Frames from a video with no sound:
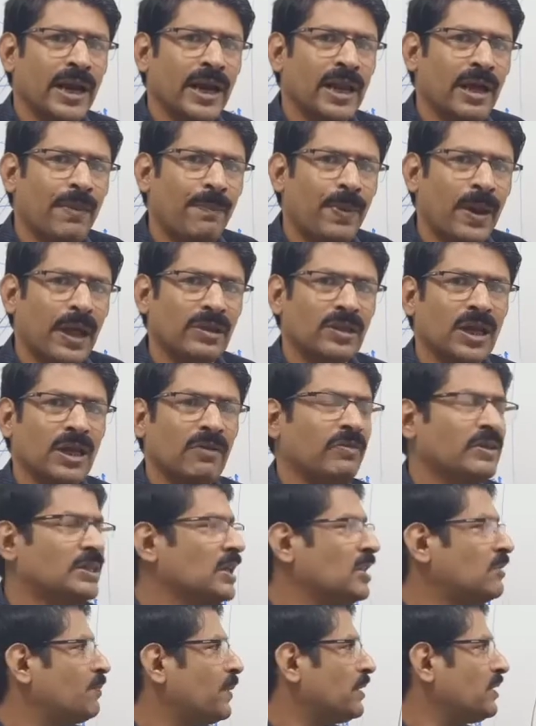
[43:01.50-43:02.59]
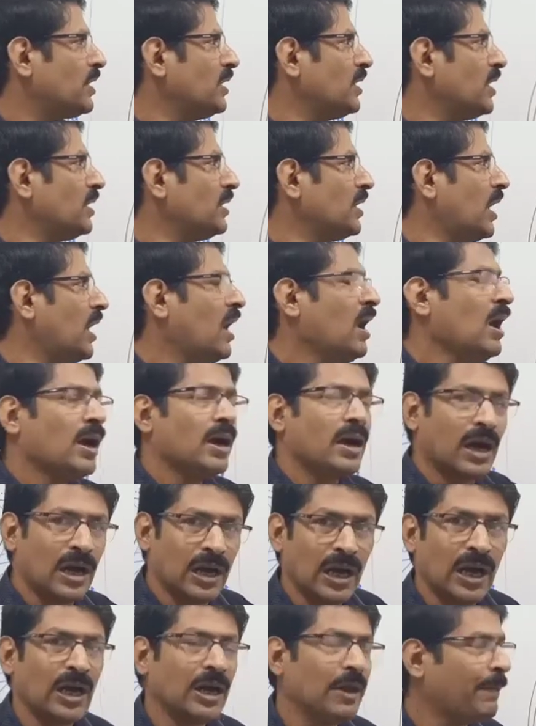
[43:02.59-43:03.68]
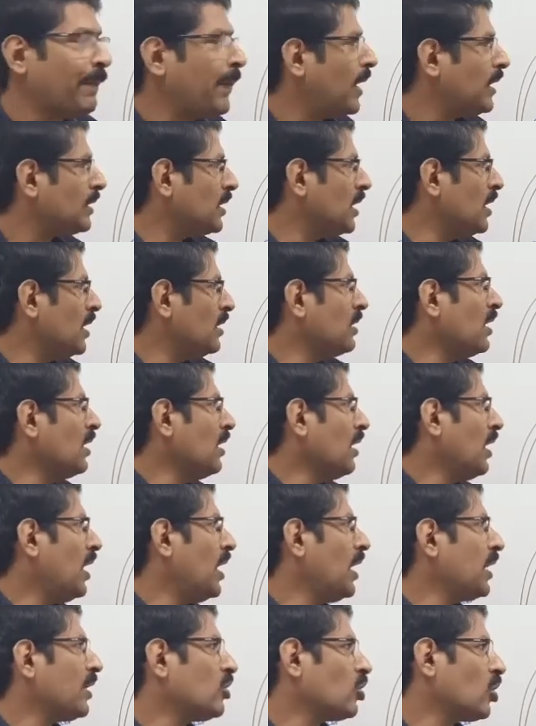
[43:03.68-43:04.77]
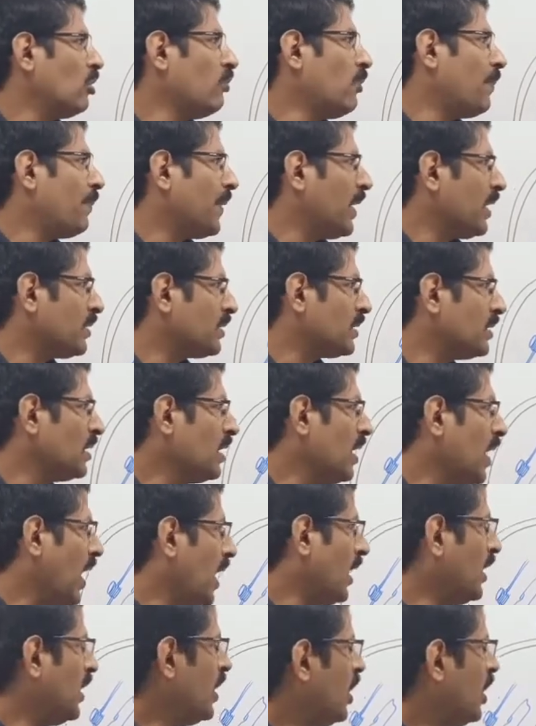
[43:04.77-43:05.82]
and the plastid which is present in the colored part is chromoplast. And